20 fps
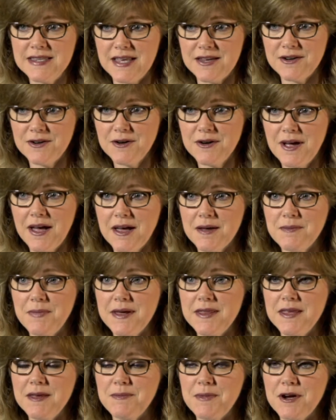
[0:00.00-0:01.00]
center um,
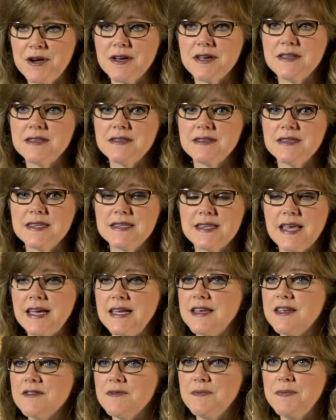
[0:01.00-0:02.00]
by the American
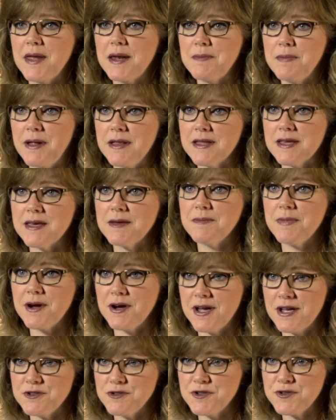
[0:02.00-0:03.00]
Society of Metabolic and
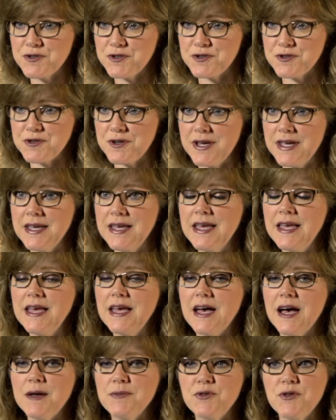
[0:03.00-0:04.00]
Bariatric Surgery,
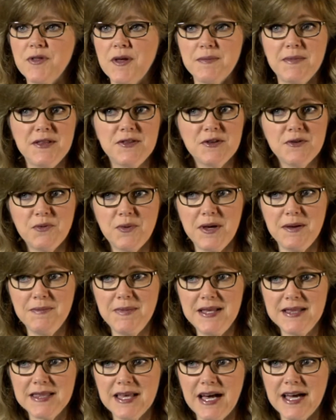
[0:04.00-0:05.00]
um, so that means that we
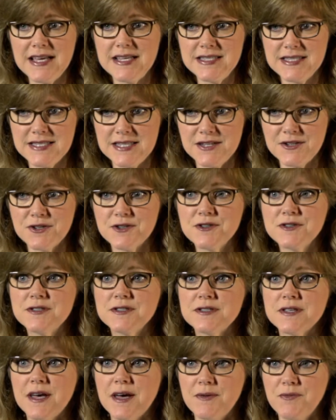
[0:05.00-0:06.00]
meet the highest
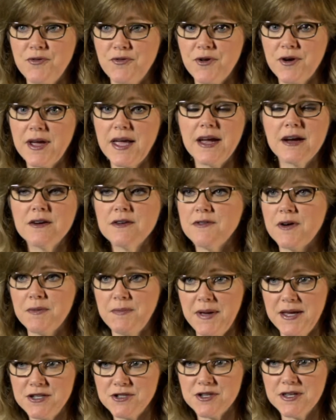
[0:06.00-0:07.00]
standards um, for care of our
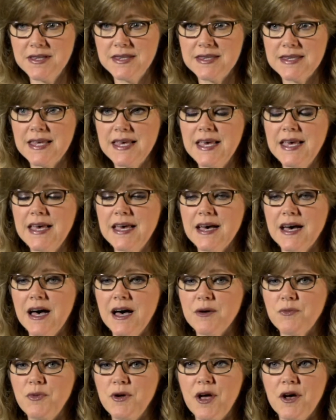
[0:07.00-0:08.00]
patients.
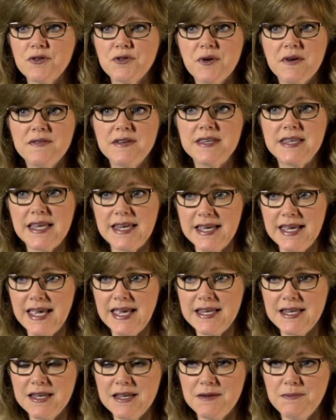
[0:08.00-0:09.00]
Um, we also have a
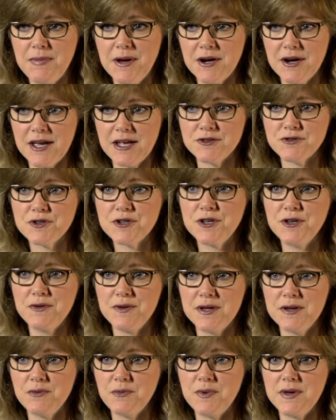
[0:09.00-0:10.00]
dedicated bariatric
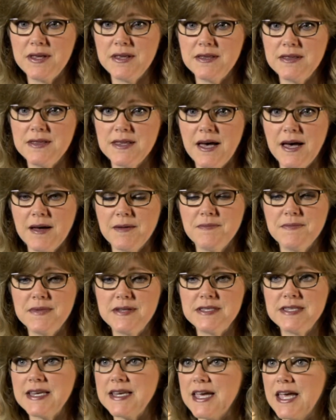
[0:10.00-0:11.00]
unit with
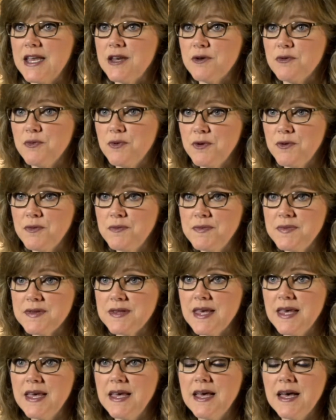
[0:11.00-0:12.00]
um, dedicated rooms,